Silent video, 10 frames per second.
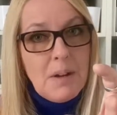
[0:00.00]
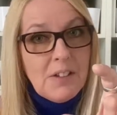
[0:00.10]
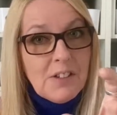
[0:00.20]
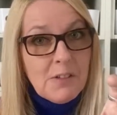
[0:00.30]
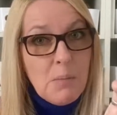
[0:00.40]

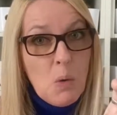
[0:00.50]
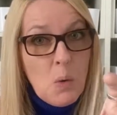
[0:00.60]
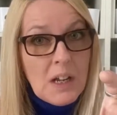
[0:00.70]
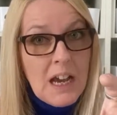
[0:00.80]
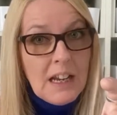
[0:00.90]

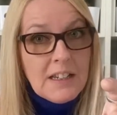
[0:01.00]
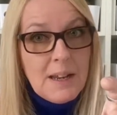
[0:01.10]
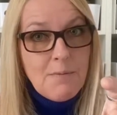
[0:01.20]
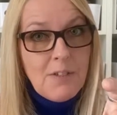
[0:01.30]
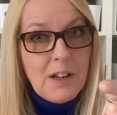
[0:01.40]
small coloured
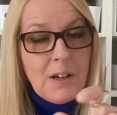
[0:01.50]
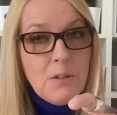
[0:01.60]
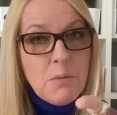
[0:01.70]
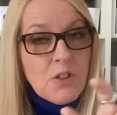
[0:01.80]
envelope,